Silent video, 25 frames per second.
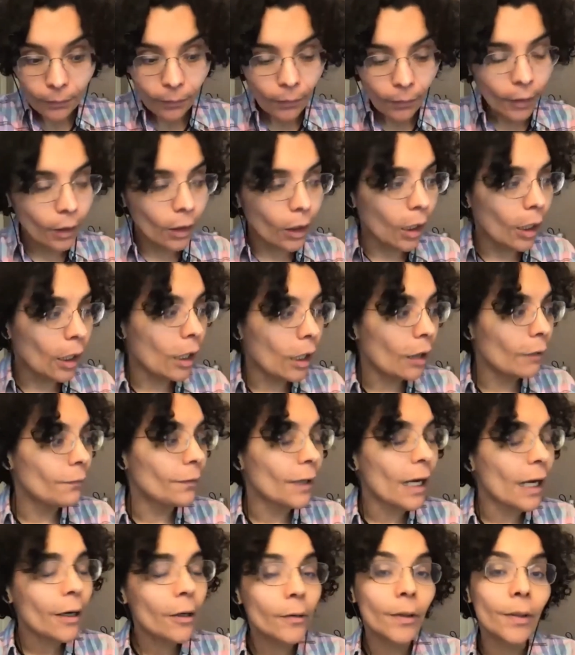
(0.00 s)

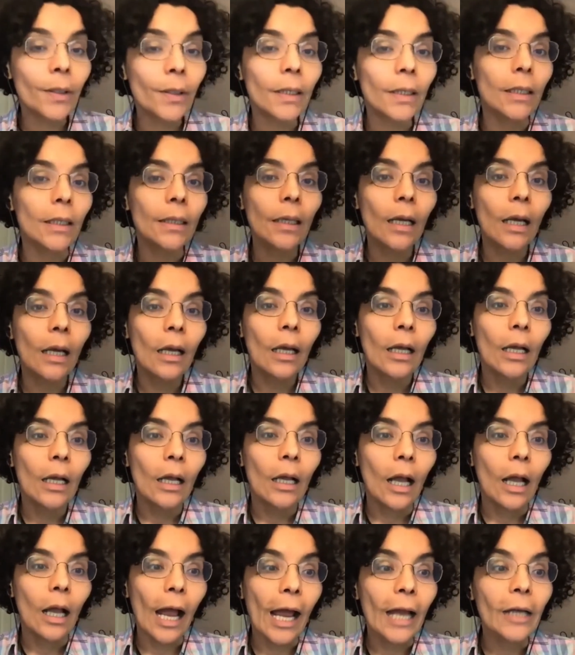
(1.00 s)
viruses,
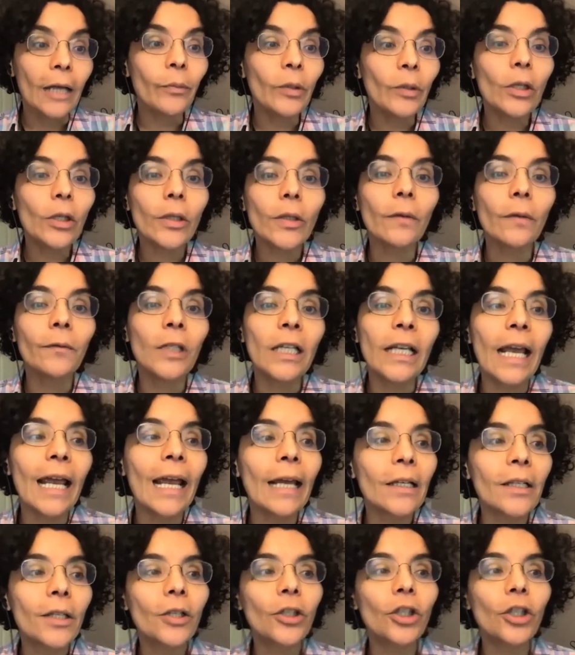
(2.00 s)
and because of the
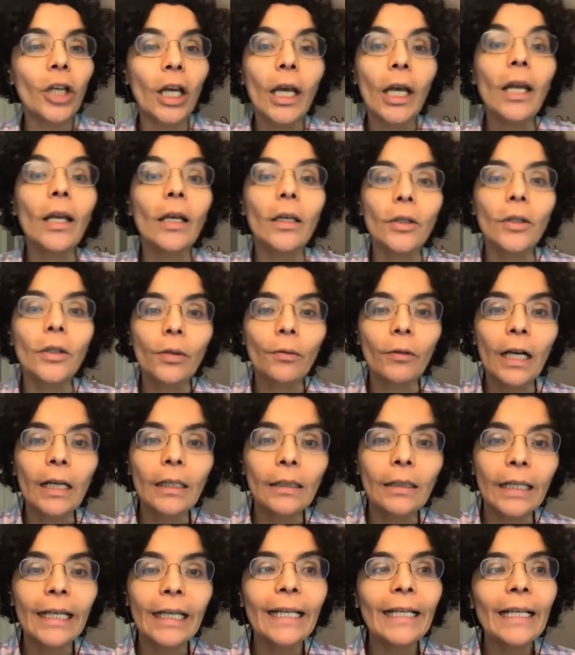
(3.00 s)
exchange,
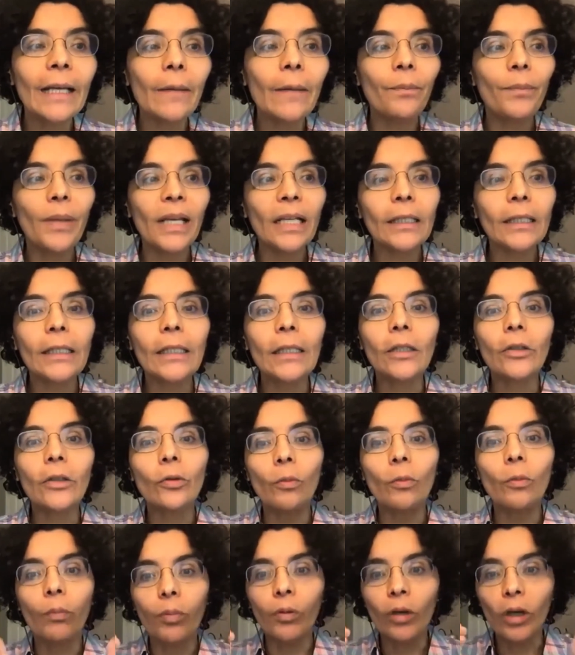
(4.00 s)
right? The inability
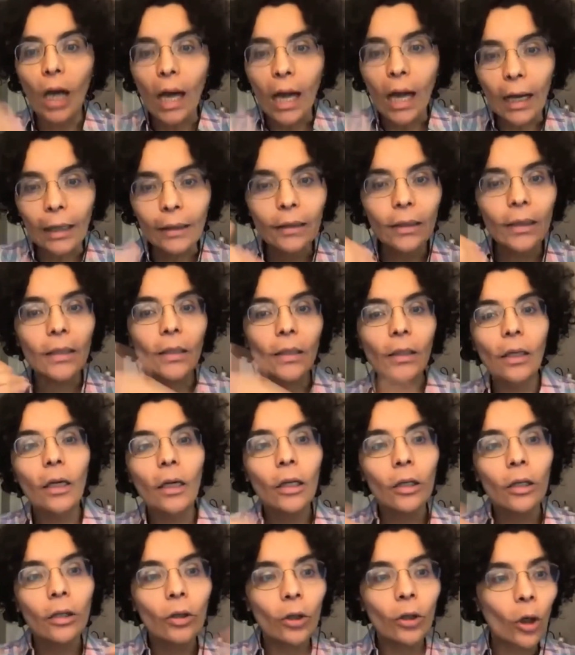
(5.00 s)
to block these
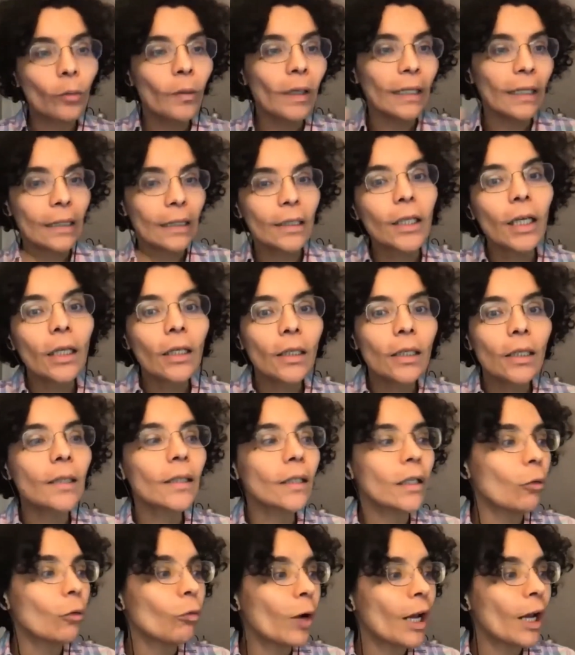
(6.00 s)
global exchanges
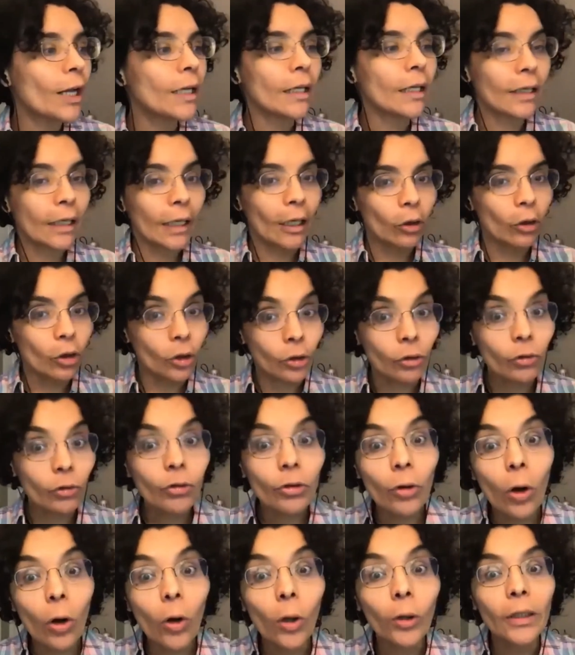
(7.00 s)
in a way that can
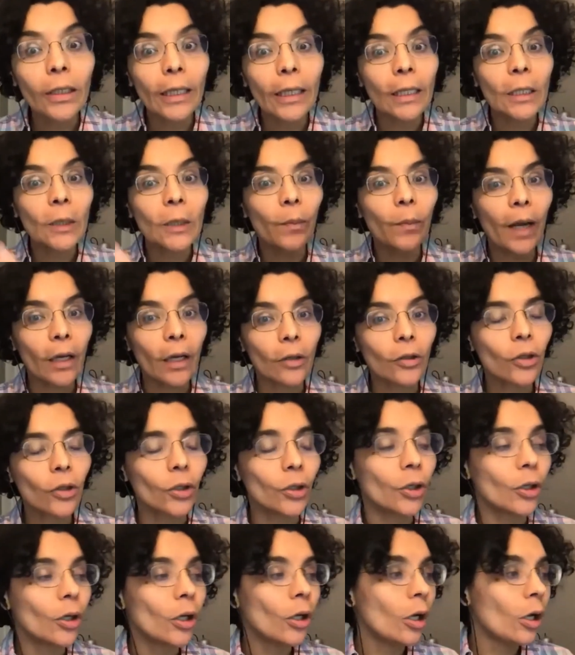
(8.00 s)
control the
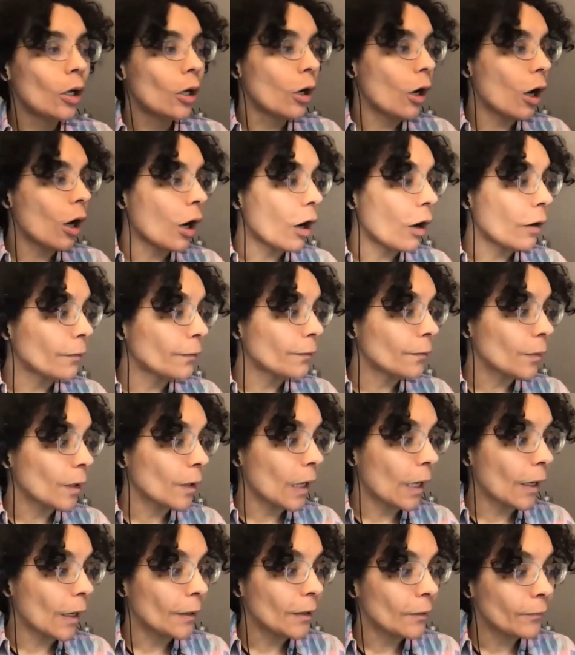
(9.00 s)
expansion of
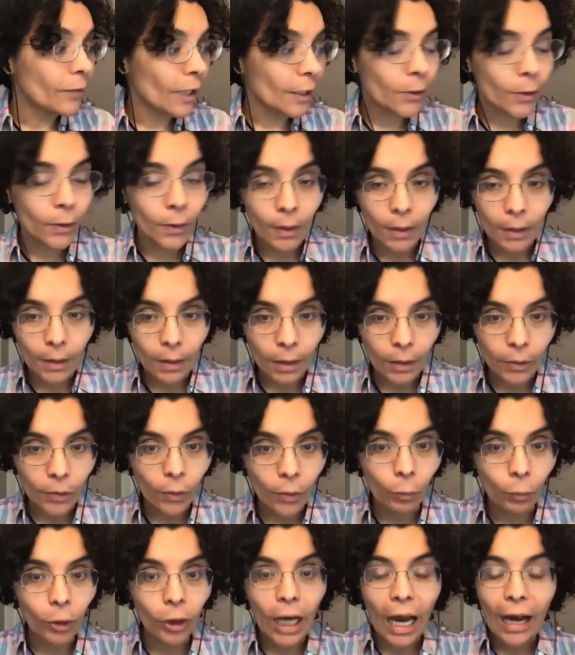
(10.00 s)
infectious disease.
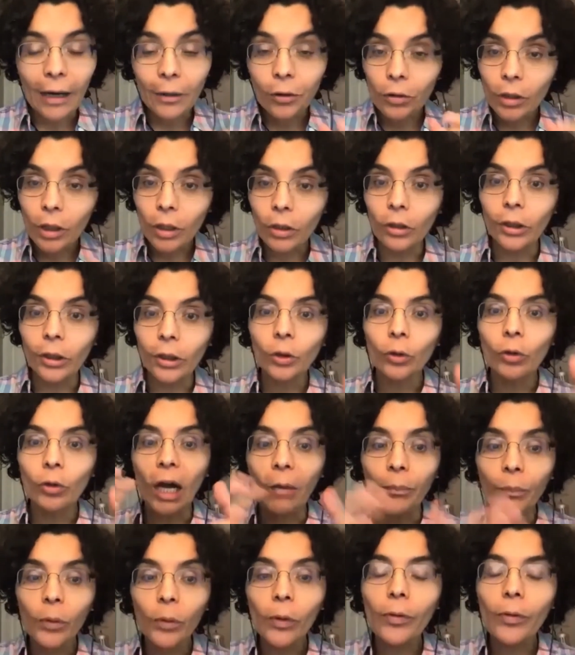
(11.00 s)
So we're actually going to
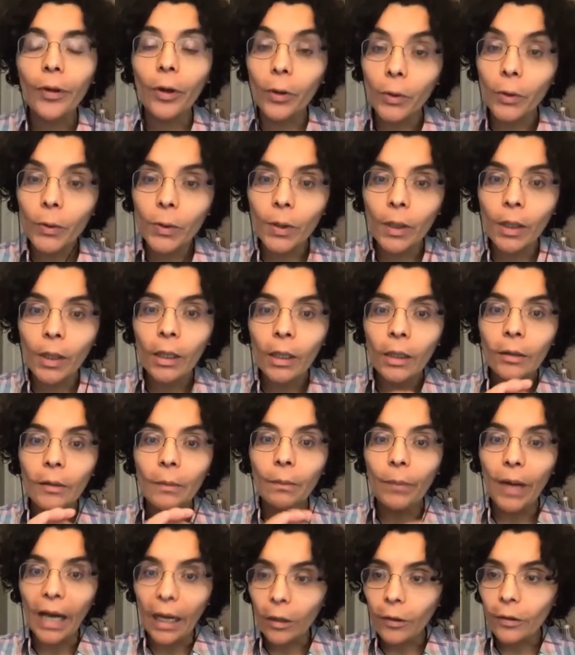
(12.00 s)
couple those
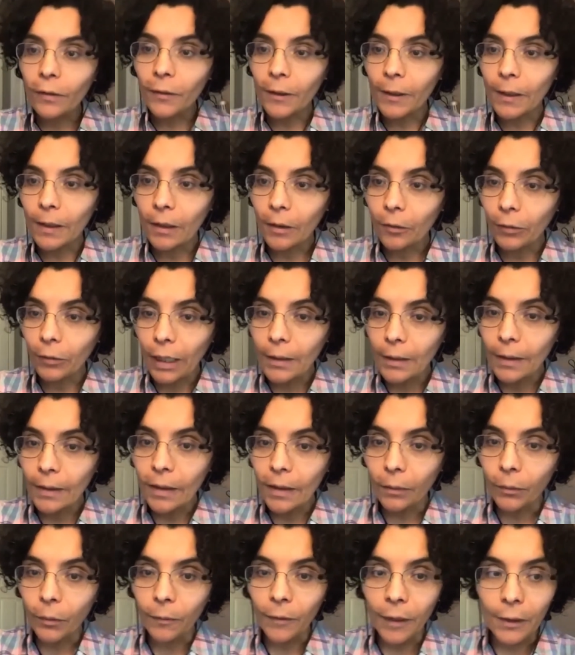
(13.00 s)
biodiversity crisis
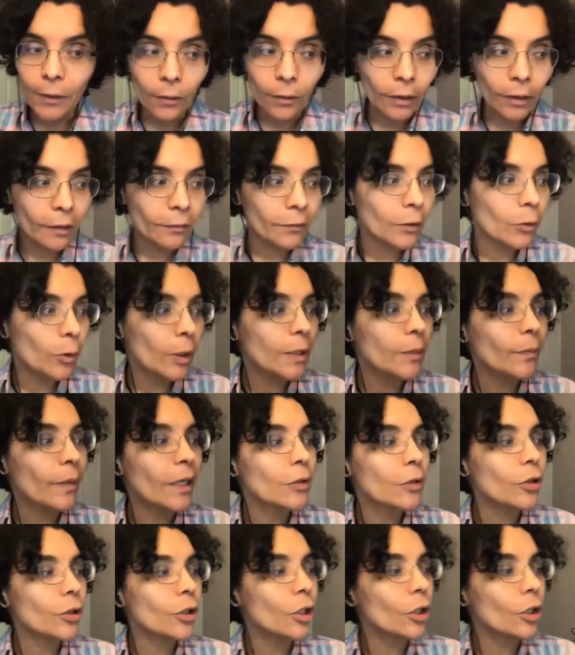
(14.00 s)
that Professor Levy was
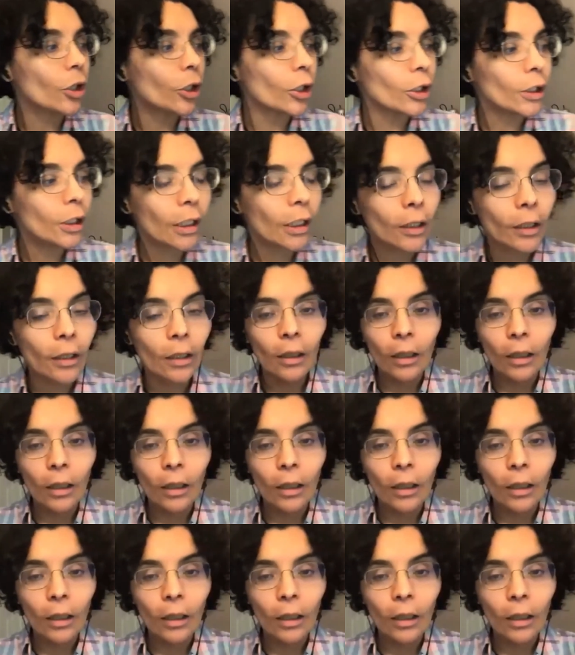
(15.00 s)
mentioning earlier